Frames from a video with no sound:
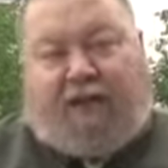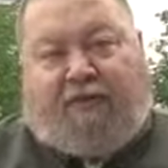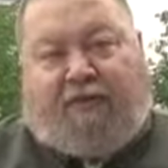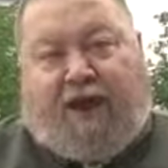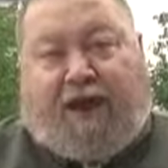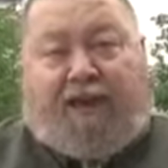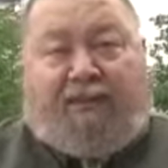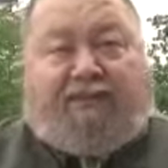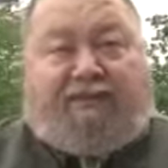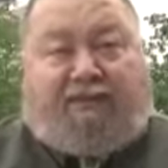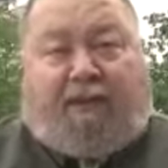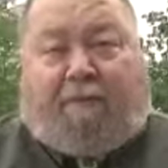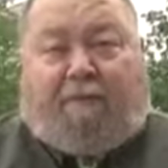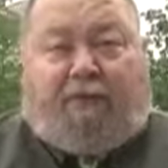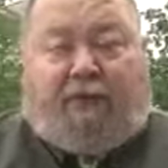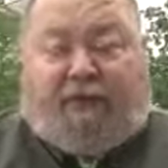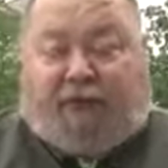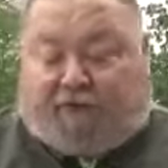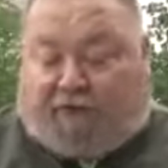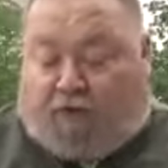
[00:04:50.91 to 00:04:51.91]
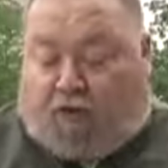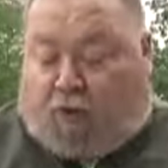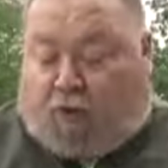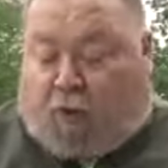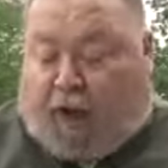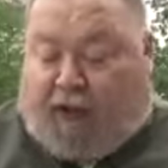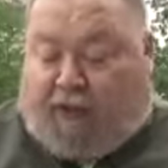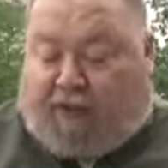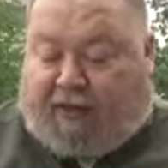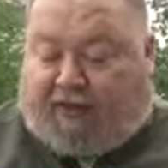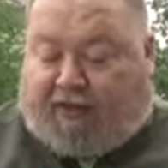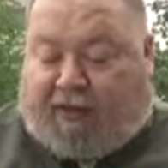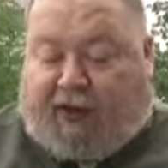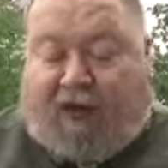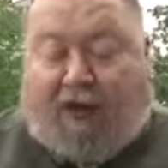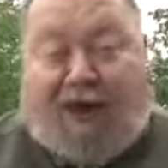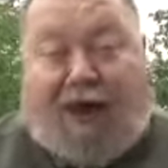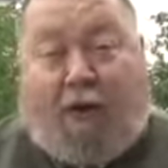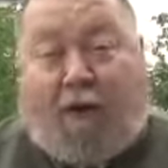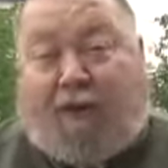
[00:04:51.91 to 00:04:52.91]
That is, something is in the way that's not
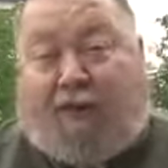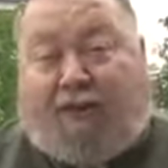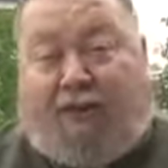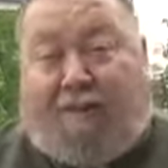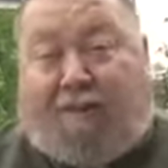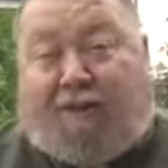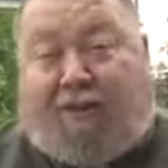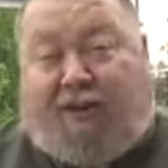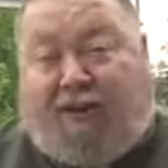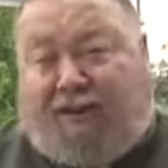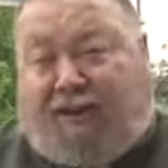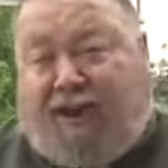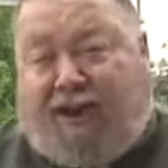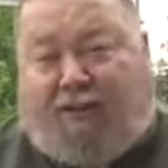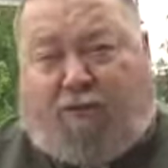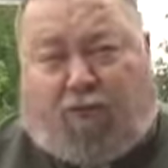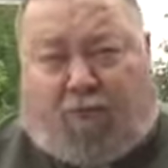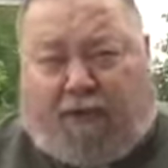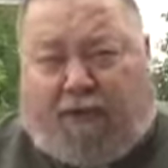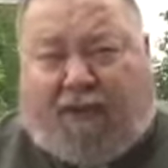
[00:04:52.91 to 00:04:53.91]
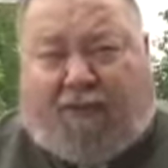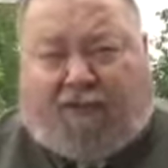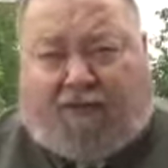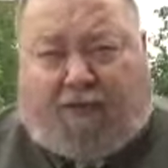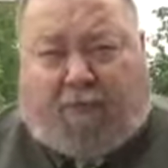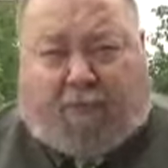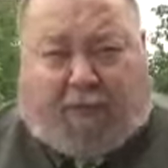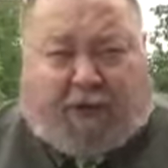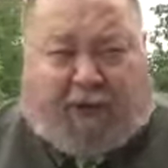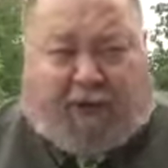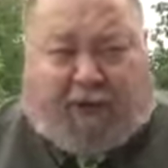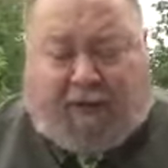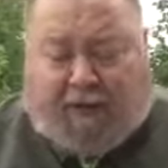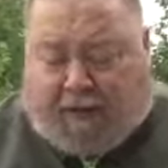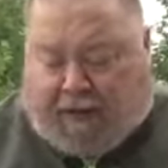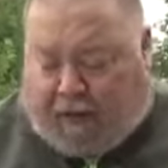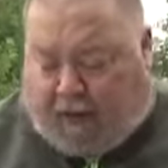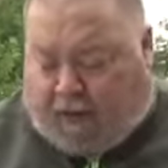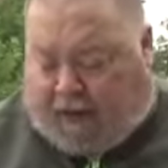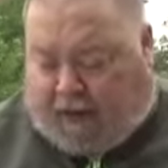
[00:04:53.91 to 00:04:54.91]
allowing them to think reasonably,
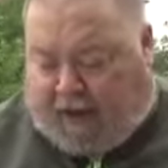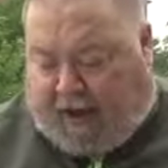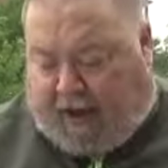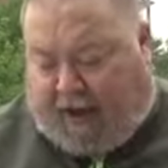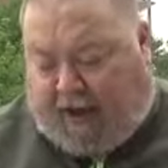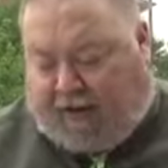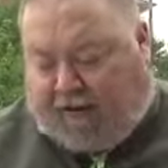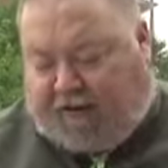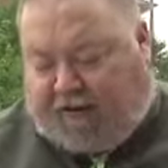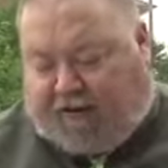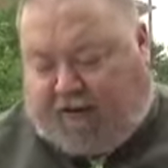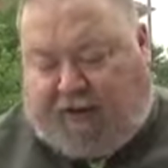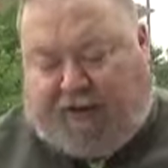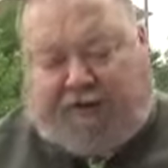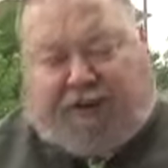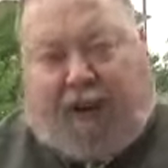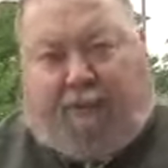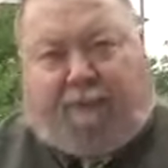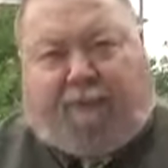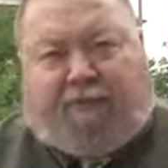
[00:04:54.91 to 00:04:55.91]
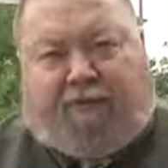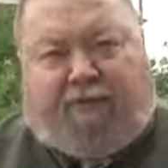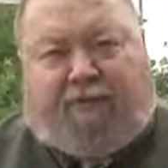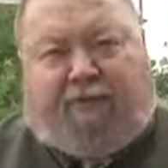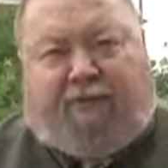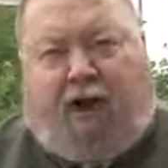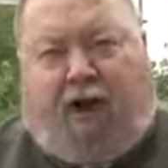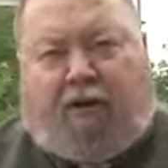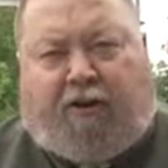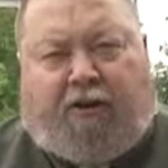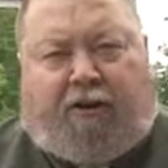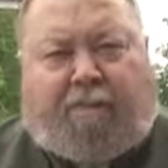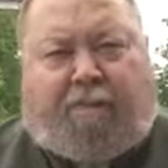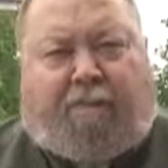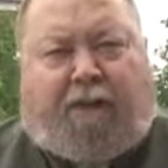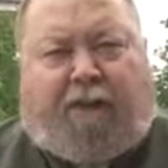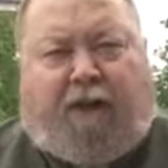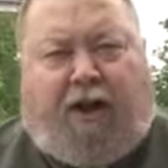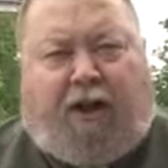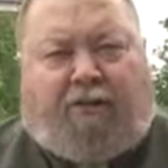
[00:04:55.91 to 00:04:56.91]
okay? And examples of this cognitive
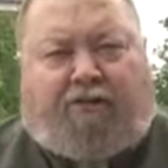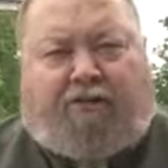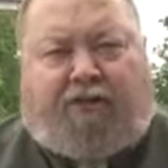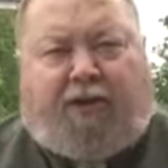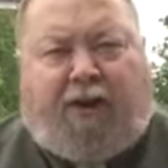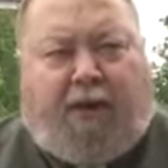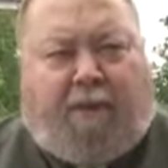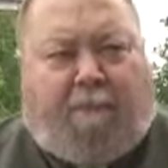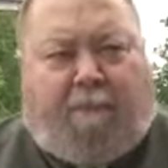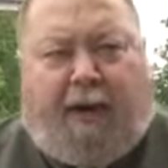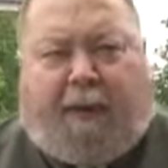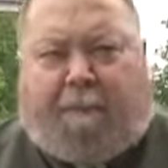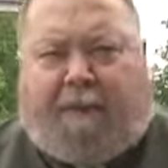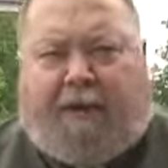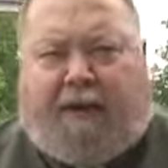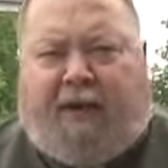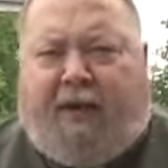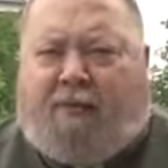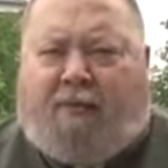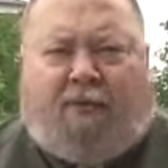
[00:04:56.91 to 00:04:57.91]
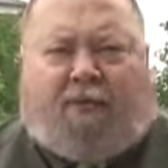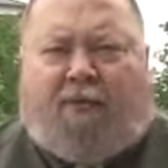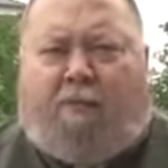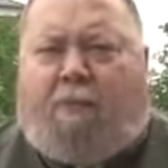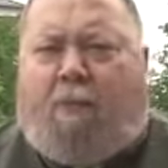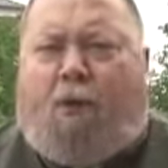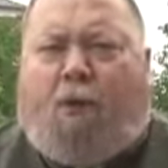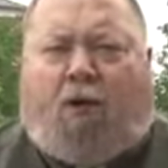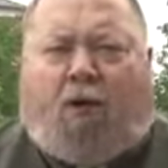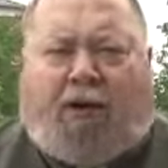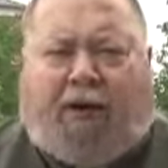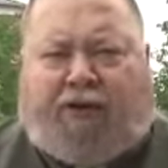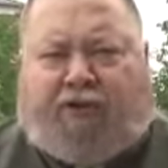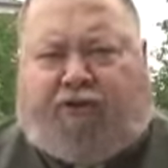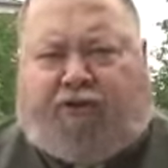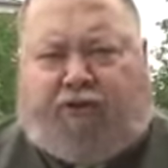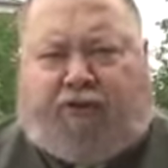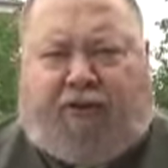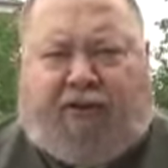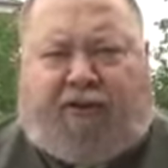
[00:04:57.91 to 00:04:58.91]
pathology might be there's a moral
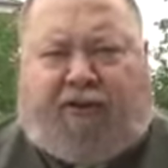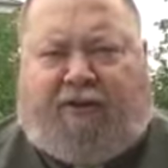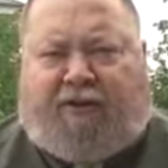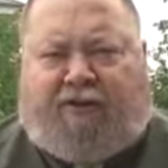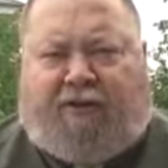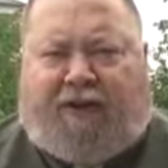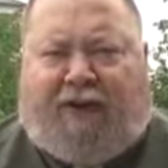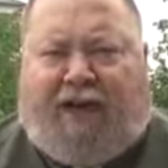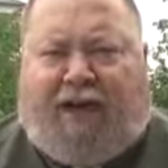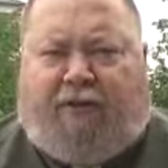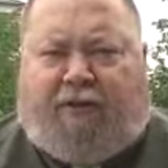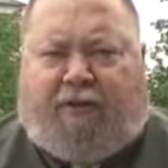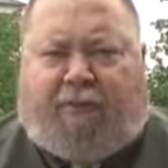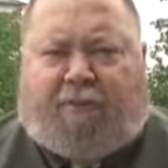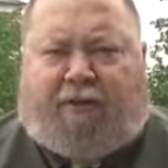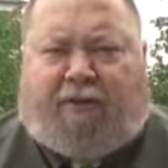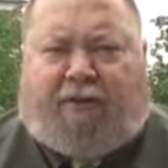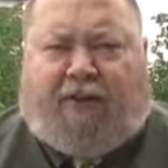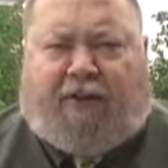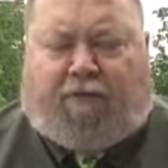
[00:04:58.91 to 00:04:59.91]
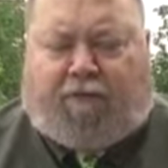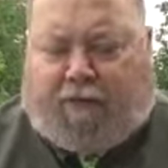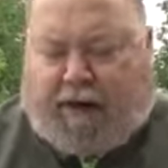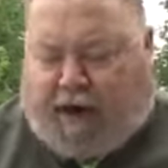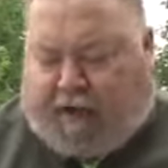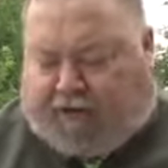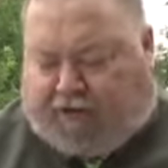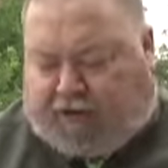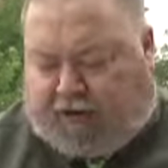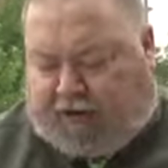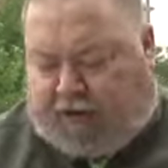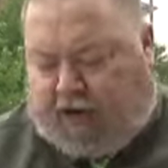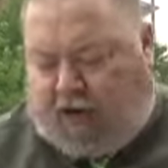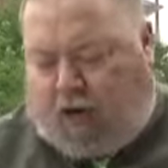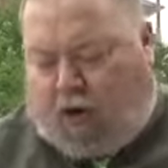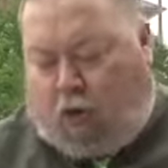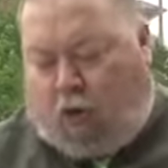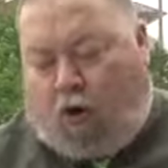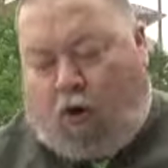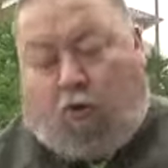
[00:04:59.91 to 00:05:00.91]
issue that doesn't allow them to think rationally,
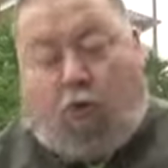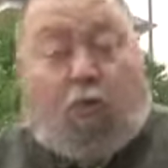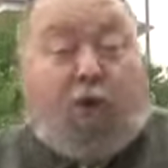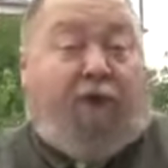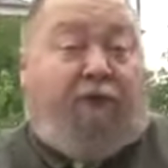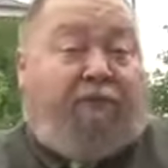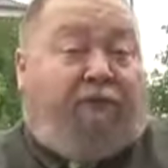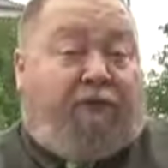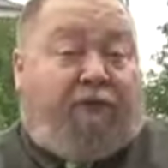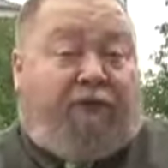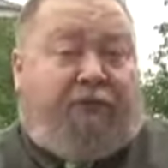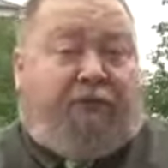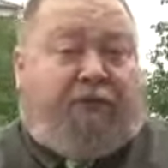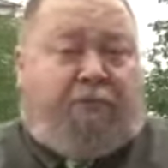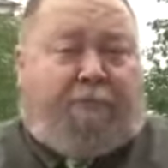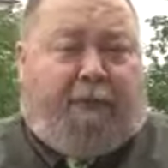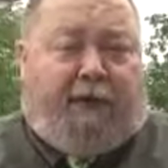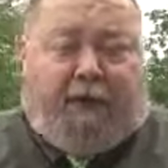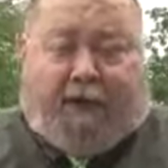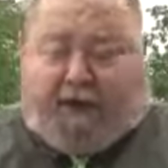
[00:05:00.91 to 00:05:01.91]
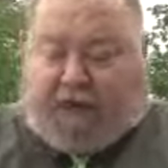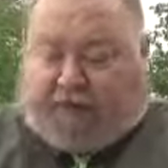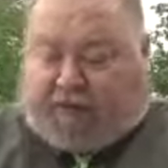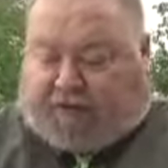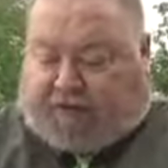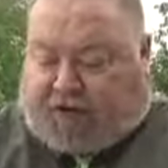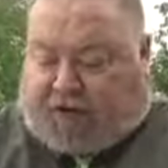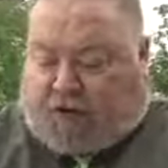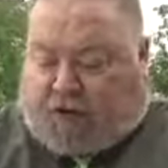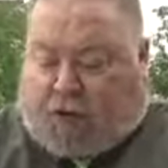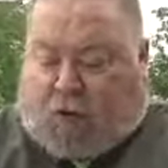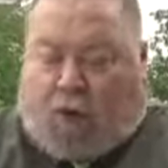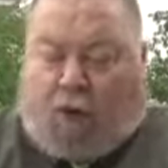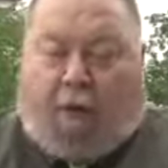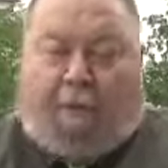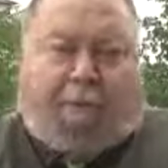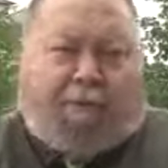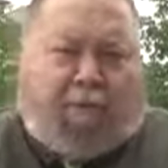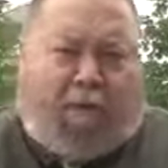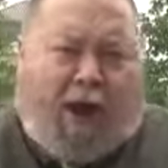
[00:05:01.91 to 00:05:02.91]
or willful disobedience,
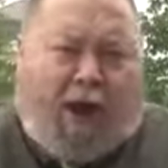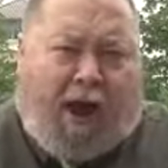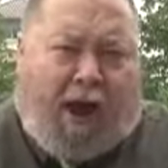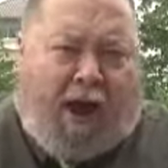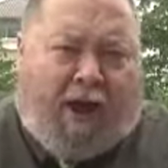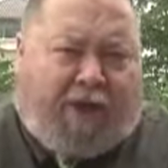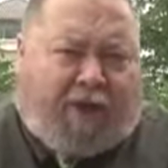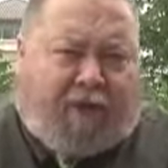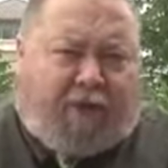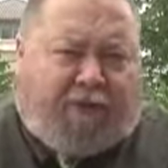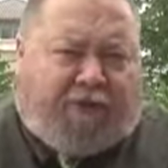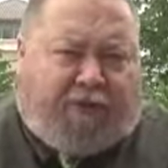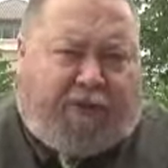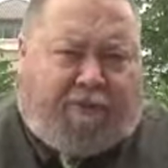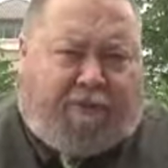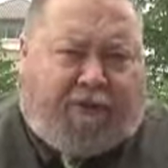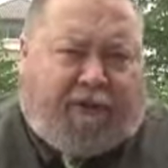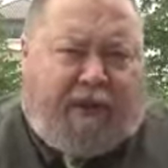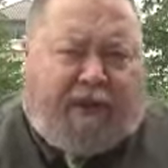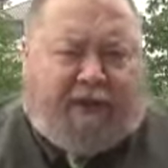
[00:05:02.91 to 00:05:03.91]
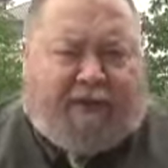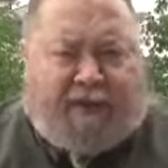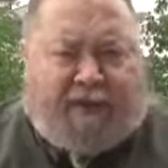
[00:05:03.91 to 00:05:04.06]
or pride, or something like